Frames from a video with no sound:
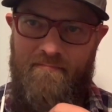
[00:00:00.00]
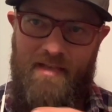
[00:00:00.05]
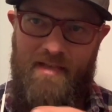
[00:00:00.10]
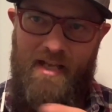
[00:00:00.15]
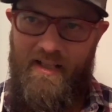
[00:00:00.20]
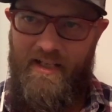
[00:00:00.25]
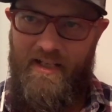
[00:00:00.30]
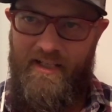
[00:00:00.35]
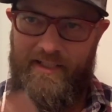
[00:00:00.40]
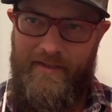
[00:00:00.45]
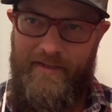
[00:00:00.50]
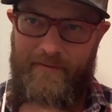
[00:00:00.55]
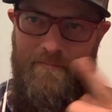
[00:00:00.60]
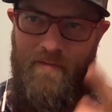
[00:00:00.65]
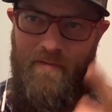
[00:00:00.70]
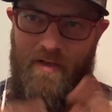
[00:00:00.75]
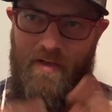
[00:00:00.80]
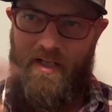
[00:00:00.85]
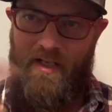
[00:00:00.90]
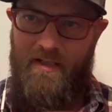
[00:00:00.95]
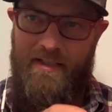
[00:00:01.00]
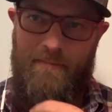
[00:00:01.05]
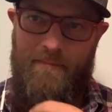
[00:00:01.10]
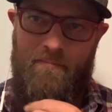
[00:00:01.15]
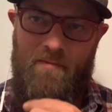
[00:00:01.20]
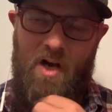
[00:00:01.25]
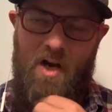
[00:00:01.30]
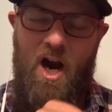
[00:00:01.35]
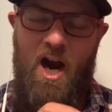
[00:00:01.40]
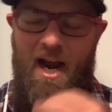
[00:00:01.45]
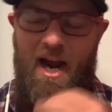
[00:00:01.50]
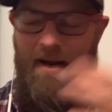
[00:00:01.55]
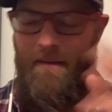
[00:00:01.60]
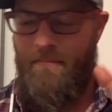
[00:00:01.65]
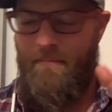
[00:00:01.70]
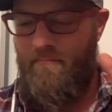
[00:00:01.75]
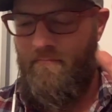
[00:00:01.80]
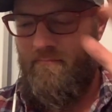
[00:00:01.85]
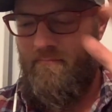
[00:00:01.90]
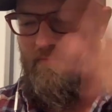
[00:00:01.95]
I like it. All right.
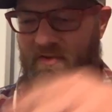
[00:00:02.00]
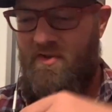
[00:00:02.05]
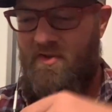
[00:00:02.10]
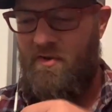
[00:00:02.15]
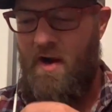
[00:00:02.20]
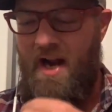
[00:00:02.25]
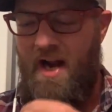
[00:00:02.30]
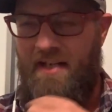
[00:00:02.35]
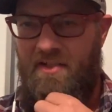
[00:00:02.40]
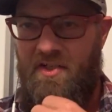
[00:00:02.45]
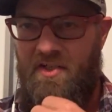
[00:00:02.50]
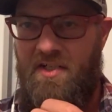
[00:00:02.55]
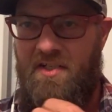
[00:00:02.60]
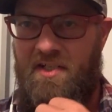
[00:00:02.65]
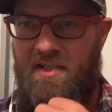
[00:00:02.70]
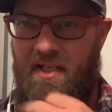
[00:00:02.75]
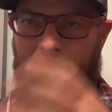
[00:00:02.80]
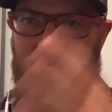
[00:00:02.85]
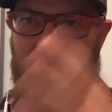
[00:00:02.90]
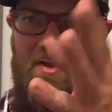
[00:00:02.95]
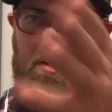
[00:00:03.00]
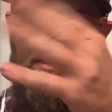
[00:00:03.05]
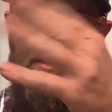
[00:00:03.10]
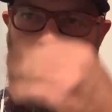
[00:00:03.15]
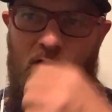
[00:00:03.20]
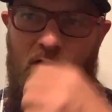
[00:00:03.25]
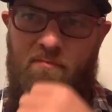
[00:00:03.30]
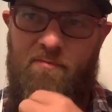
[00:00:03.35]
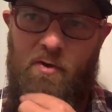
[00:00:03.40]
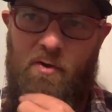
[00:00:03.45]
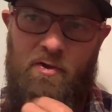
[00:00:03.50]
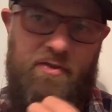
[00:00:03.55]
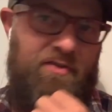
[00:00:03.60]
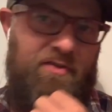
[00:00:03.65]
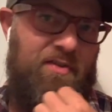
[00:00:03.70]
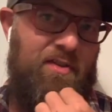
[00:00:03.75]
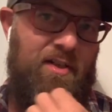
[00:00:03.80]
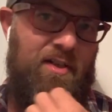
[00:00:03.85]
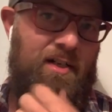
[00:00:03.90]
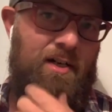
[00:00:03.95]
Strategy tips. You go
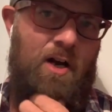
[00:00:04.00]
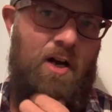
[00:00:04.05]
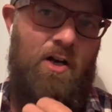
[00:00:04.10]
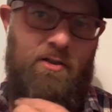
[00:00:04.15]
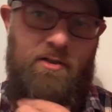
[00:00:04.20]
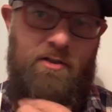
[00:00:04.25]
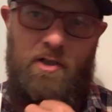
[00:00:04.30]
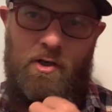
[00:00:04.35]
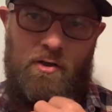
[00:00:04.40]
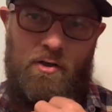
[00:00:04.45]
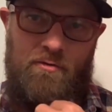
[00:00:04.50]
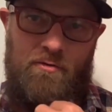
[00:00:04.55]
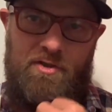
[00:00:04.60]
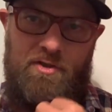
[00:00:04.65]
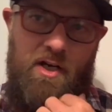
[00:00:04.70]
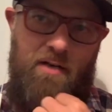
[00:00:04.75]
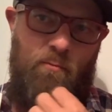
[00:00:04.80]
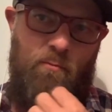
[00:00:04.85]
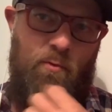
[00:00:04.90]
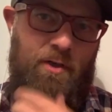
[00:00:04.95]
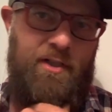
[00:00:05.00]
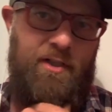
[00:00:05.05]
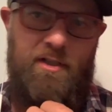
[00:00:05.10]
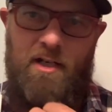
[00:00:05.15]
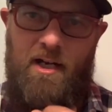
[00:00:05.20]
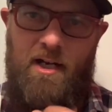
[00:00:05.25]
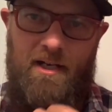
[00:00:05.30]
first, then I'll go, John. What do you got?